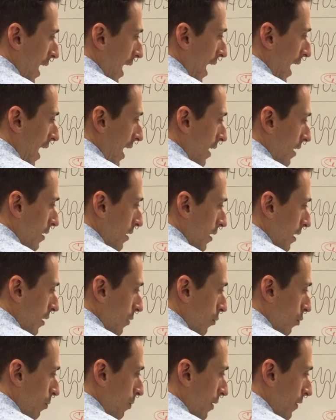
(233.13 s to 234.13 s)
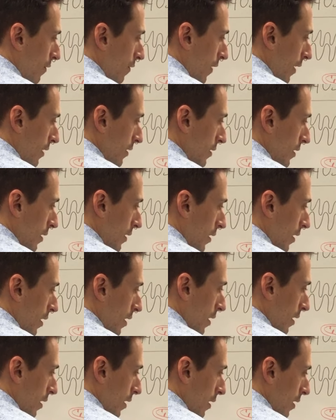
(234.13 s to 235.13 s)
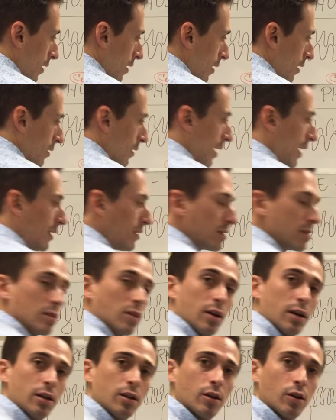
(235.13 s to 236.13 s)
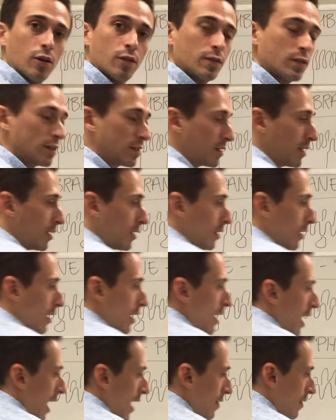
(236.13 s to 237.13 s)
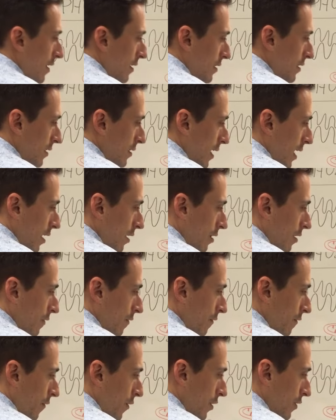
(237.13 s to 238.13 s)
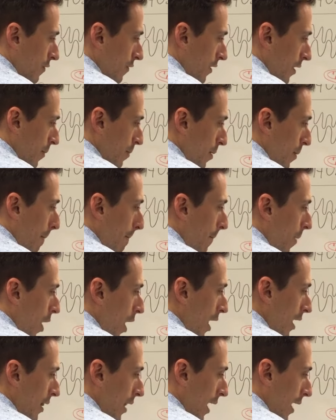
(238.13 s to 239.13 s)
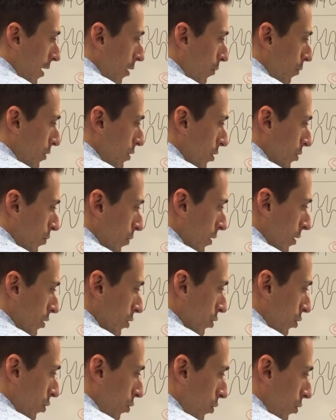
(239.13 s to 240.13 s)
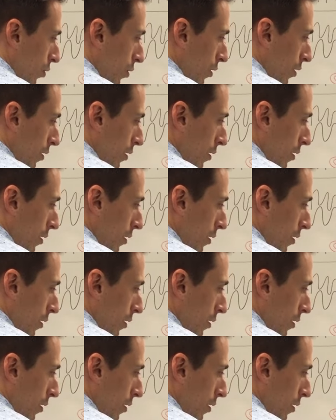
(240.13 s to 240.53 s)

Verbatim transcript: and it will be facing the inside of the cell. And this is how the phospholipid bilayer, which is what it's called,